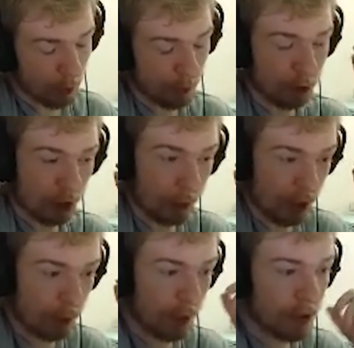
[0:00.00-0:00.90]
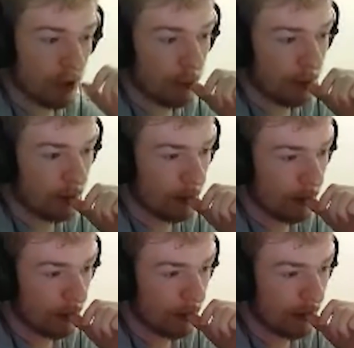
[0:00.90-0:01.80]
we fucked up the MP timing.
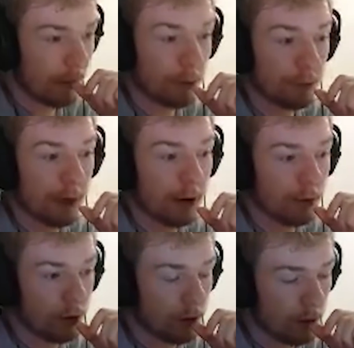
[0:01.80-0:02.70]
Yeah, but we fired it.